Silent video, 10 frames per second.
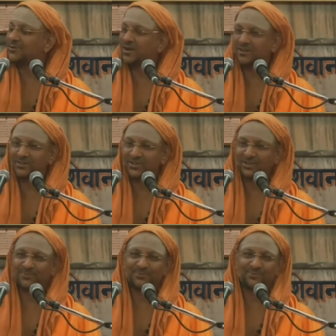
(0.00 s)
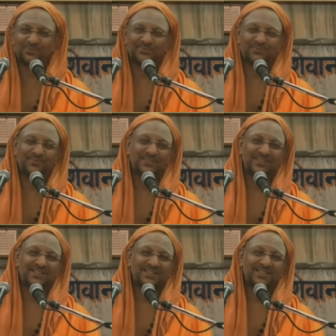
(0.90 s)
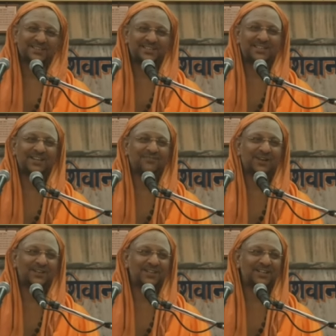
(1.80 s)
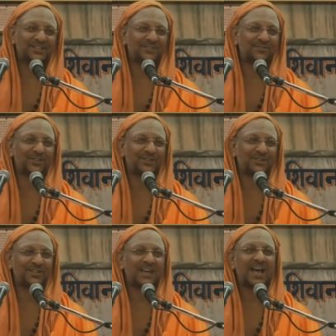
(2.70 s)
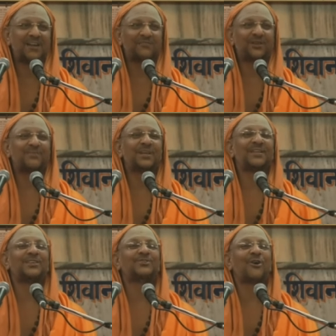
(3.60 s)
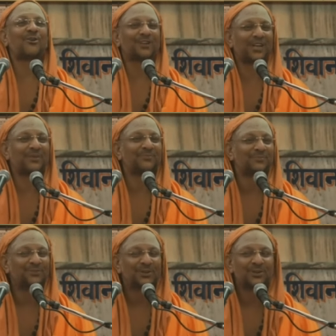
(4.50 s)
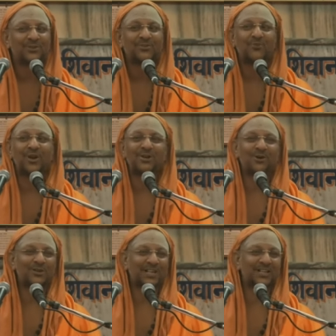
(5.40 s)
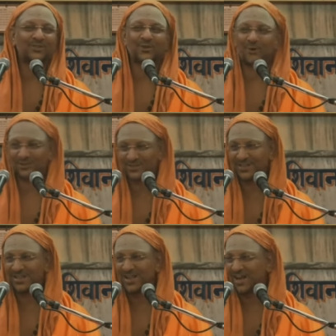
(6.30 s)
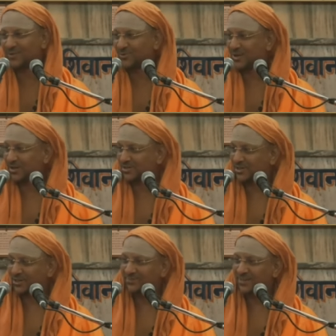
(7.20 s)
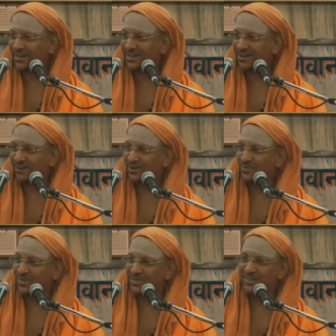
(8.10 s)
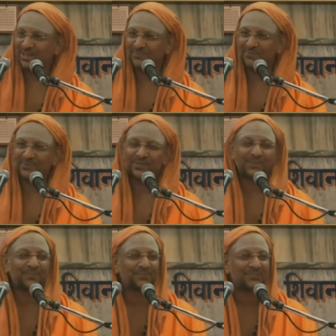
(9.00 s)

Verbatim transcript: Arunachalam, just that five lettered word, and from there the song came 108 songs Arunachalam and Agame Ninaipavar.